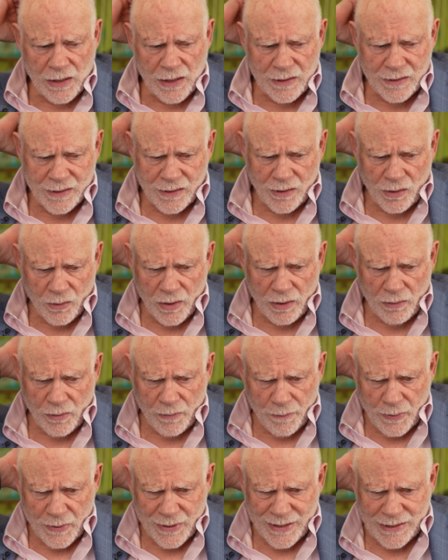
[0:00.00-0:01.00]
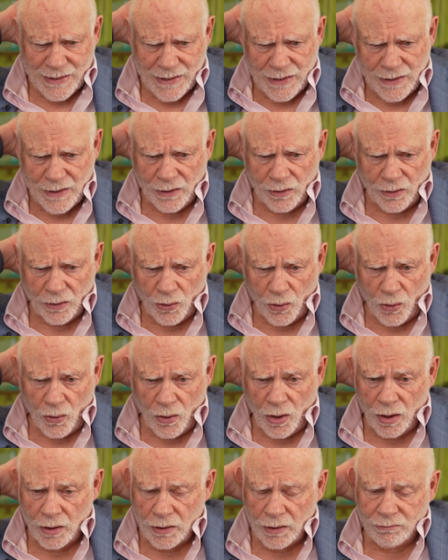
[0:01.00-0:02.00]
And so we were proceeding
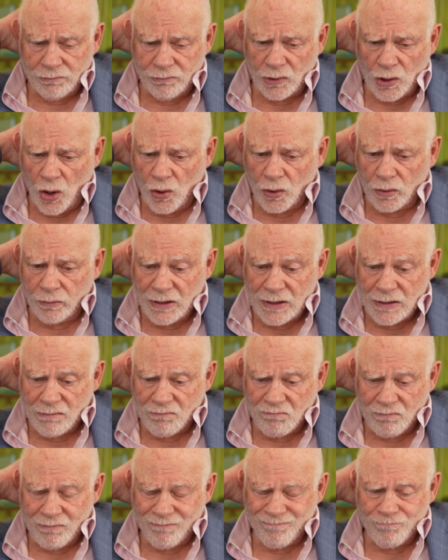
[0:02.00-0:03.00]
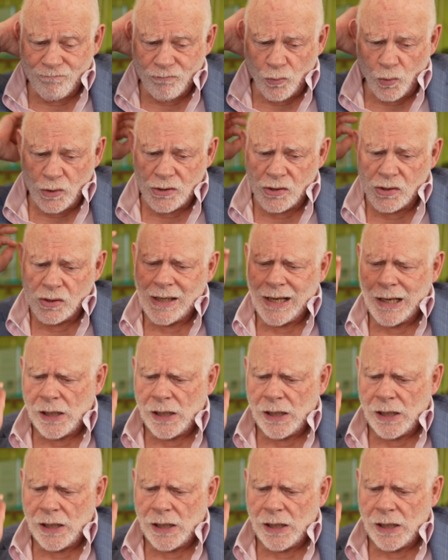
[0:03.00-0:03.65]
along, and Goldman was